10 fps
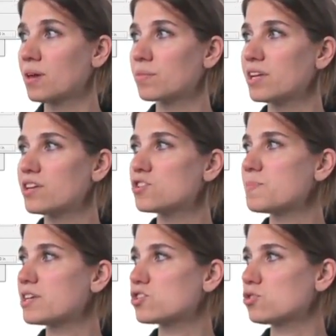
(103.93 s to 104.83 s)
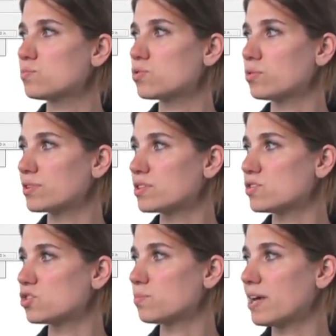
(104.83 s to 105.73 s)
I'm going to use my zoom tool to
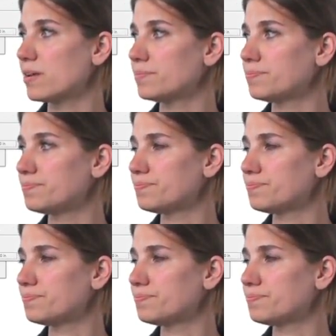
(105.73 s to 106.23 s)
zoom in.